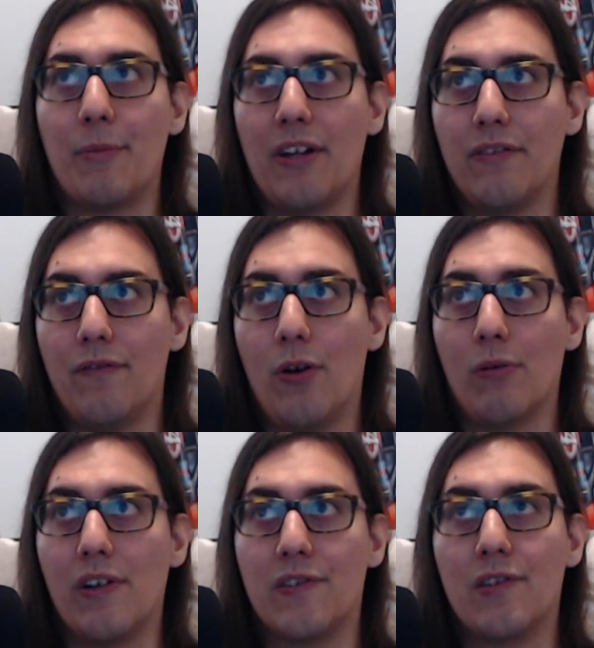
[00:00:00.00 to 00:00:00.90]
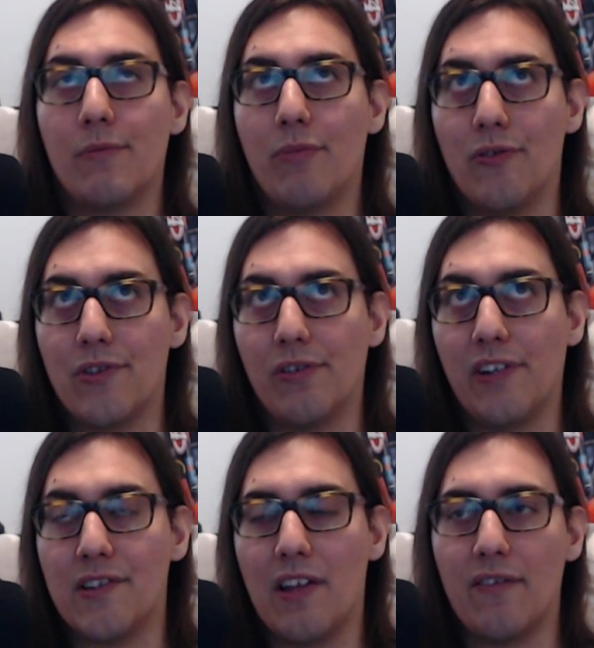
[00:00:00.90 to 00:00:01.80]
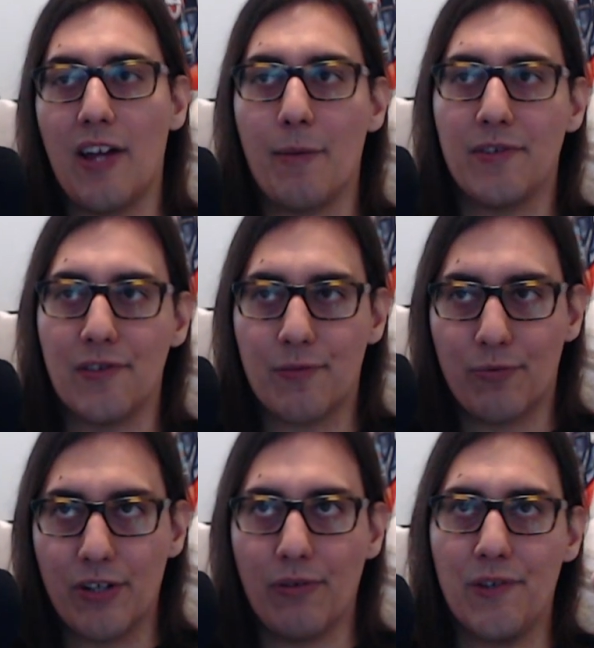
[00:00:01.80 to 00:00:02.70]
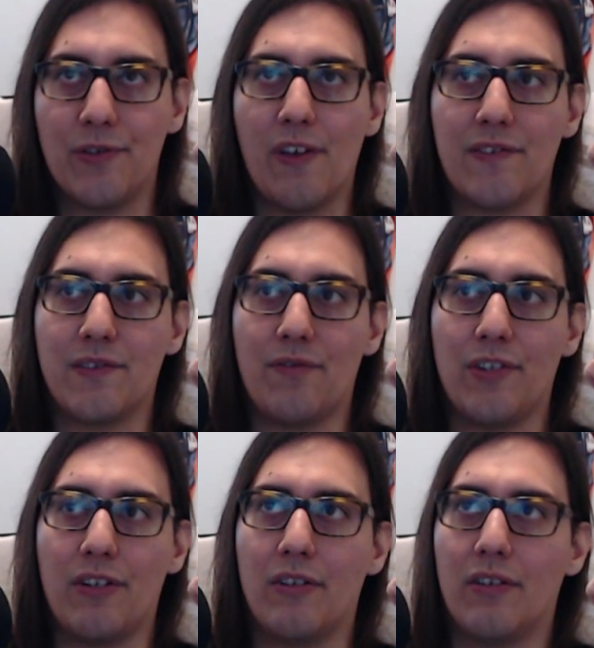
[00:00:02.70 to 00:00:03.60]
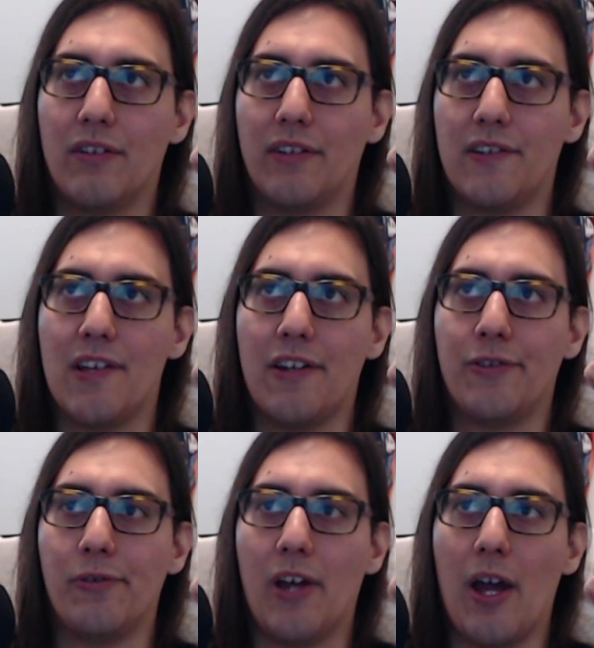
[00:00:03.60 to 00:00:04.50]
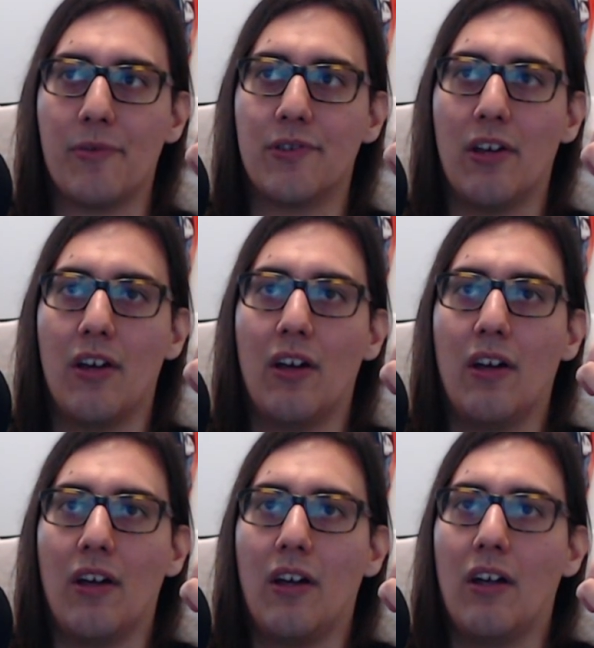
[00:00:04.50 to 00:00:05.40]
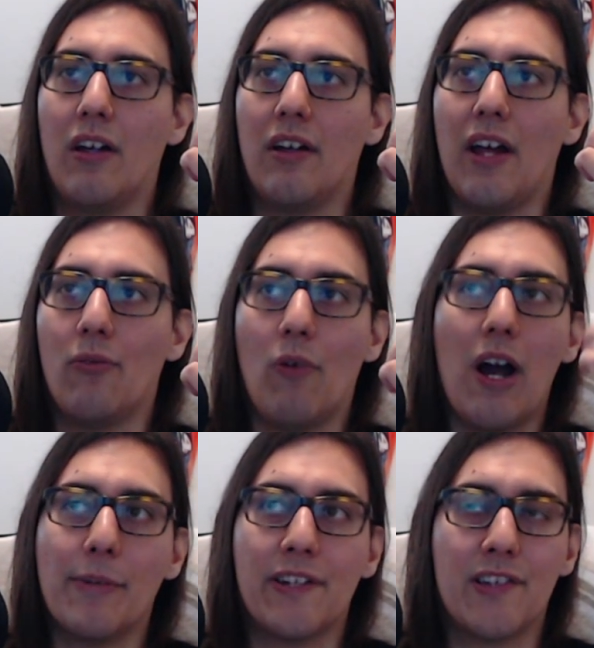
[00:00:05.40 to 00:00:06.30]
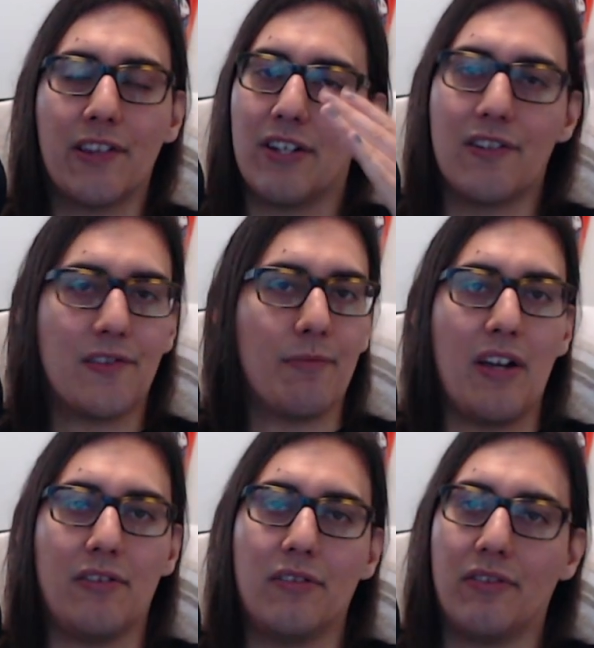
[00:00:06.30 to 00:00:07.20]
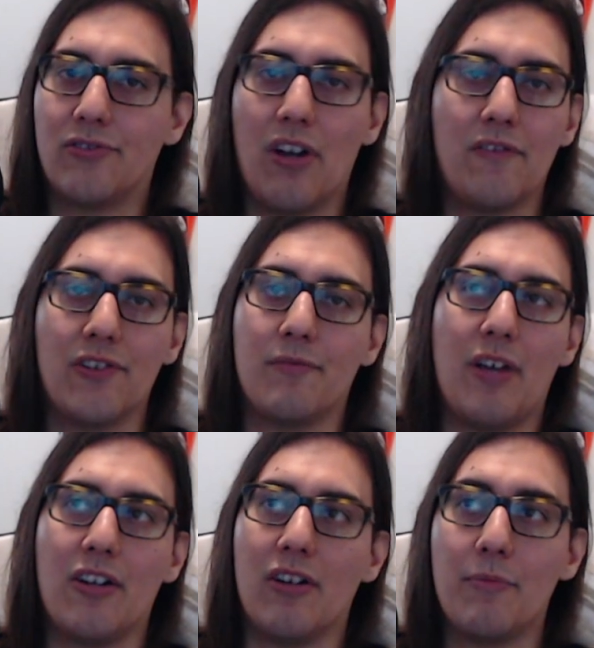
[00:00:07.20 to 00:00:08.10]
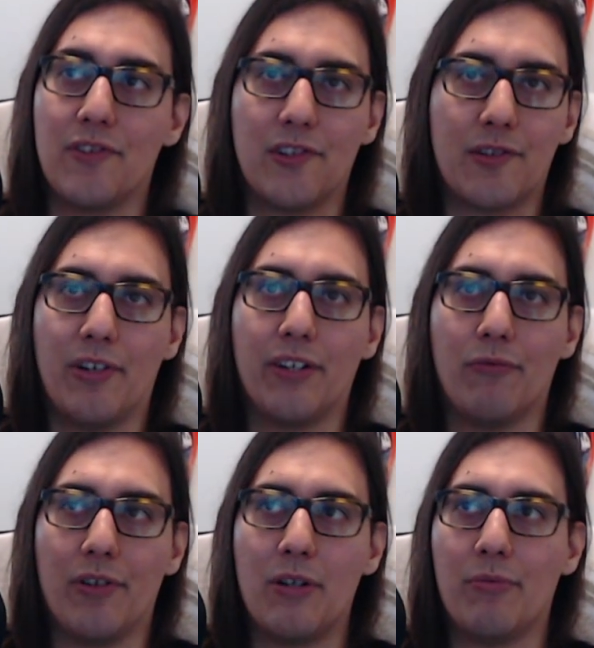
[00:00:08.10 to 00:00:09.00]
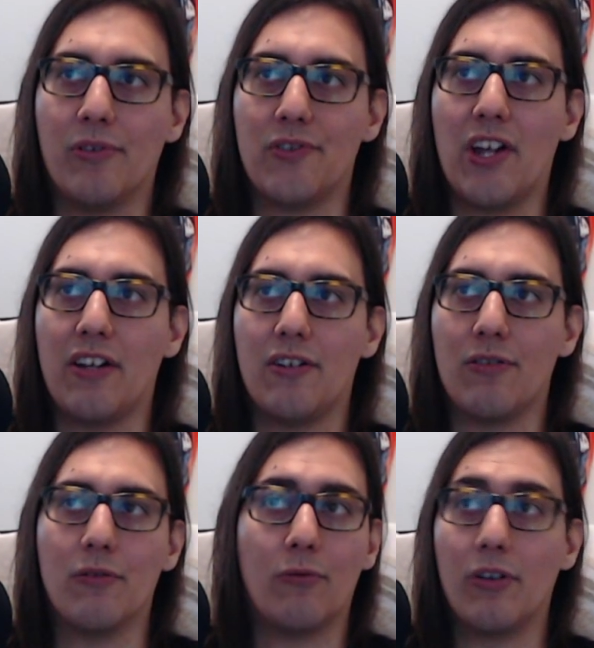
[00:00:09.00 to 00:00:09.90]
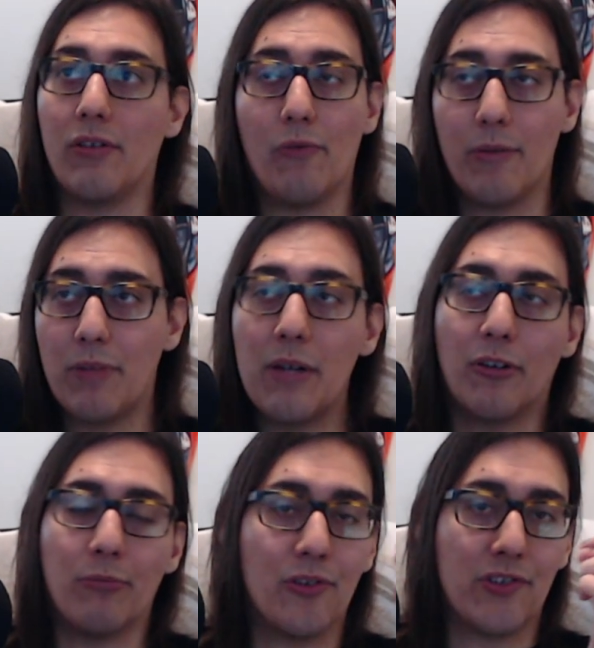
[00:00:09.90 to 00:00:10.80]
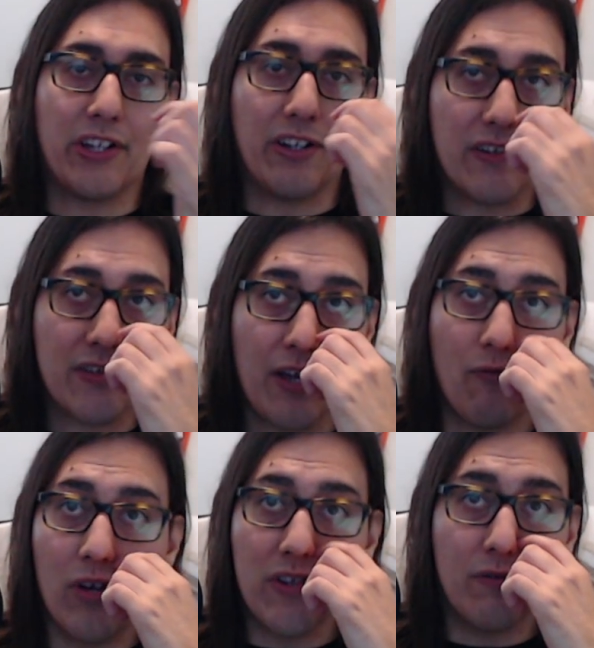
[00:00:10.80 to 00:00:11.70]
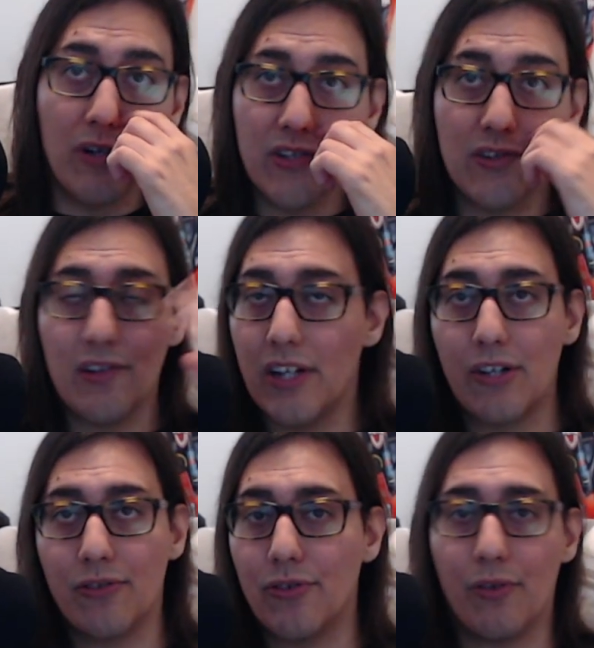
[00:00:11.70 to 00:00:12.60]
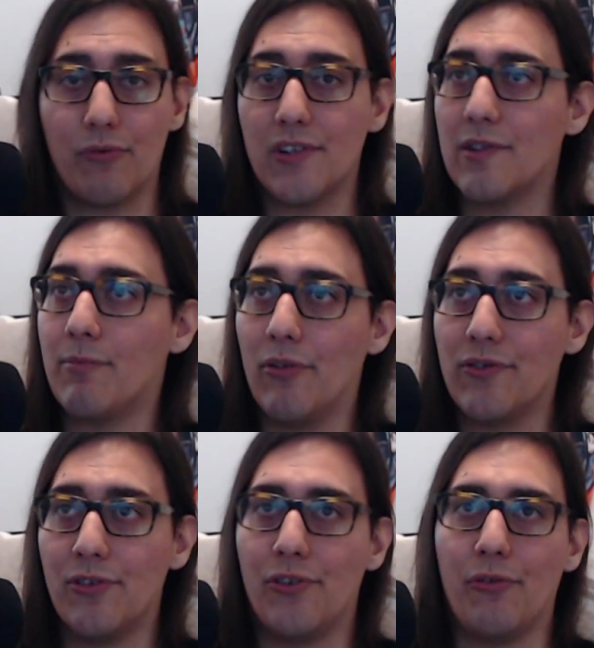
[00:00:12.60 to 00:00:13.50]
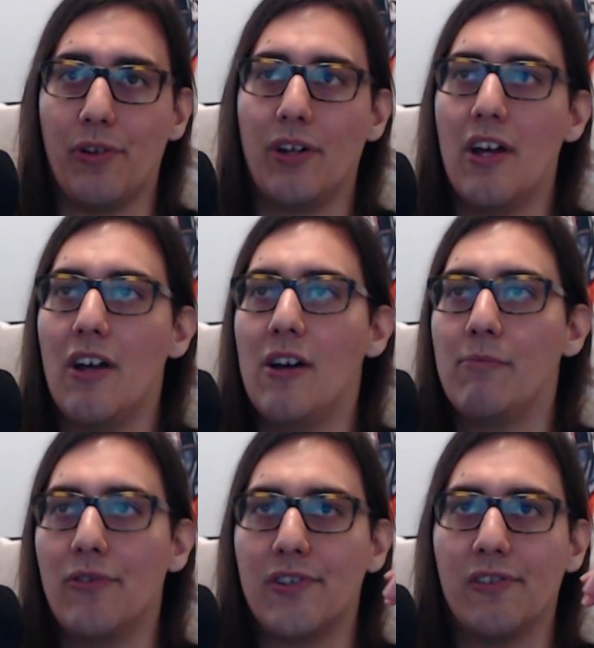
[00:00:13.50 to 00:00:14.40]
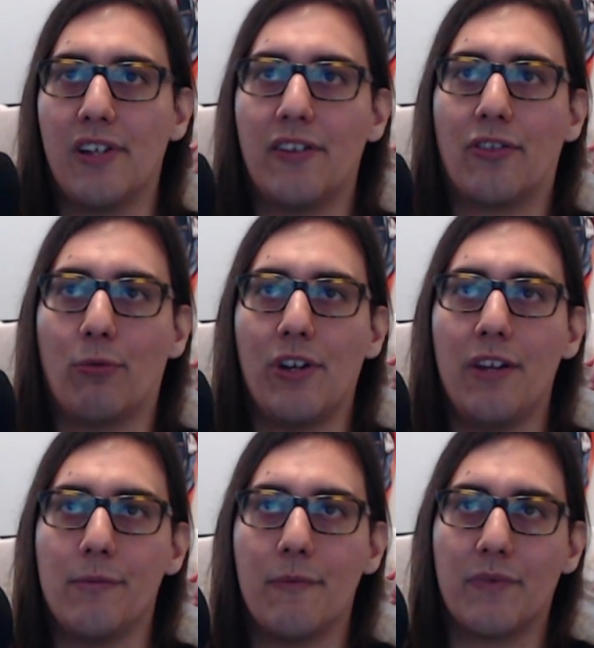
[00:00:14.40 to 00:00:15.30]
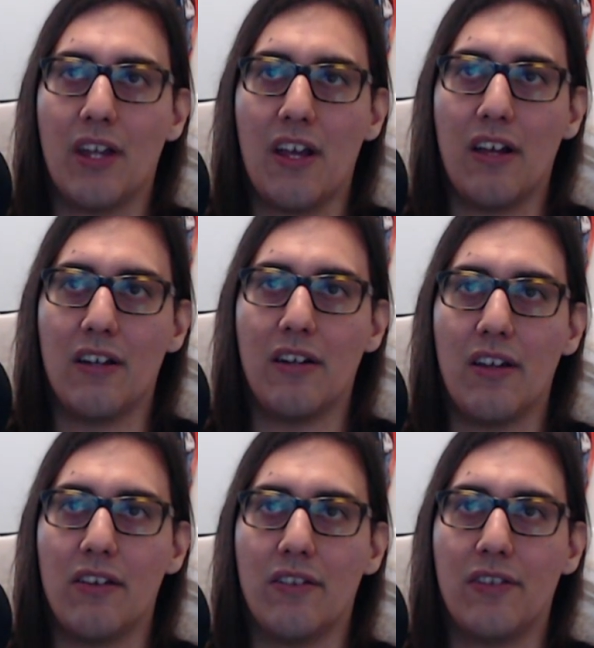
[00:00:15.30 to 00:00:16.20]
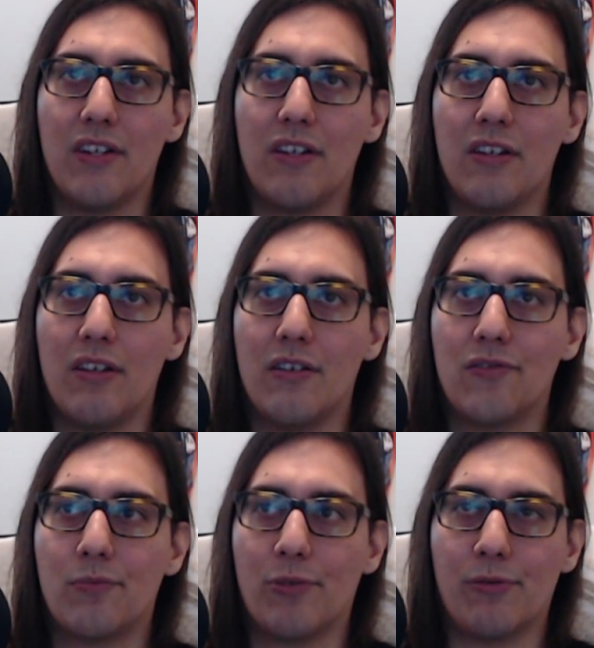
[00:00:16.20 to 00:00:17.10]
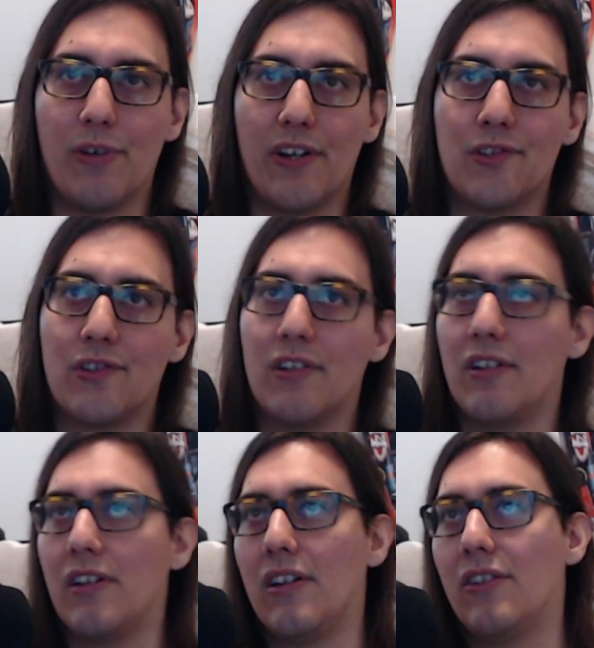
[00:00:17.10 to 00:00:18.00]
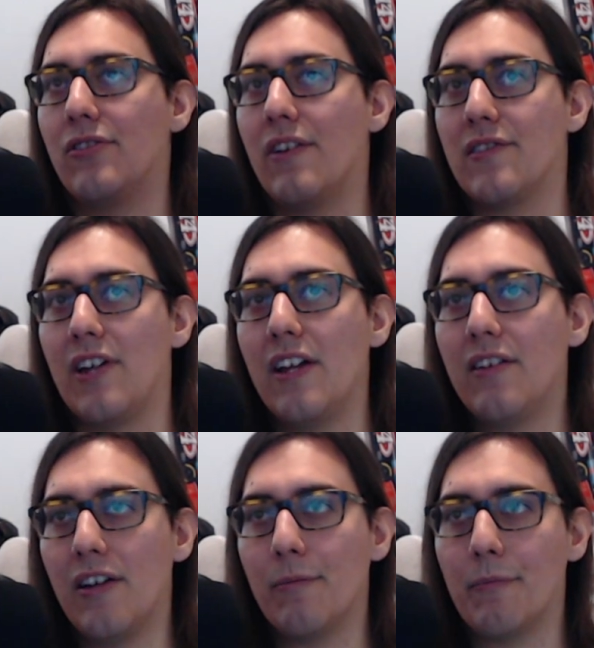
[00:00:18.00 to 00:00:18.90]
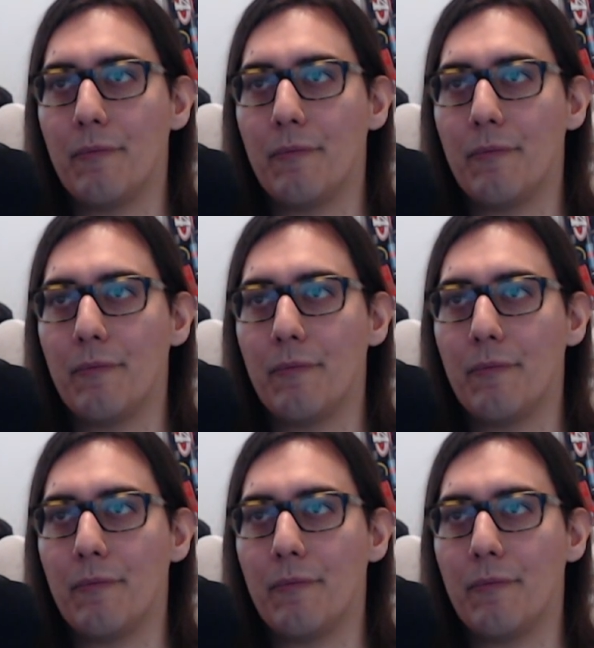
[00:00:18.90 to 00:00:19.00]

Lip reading: fall race, pole sitter leads 11 laps. In the spring race 2017, leads 82 laps. And why am I not saying that? It doesn't matter. The driver doesn't matter. I'm just explaining what people are saying here, or what people are most likely to say. What is the leader doing? What is the pole sitter doing? Pole sitter led 3 in the spring race in 2018.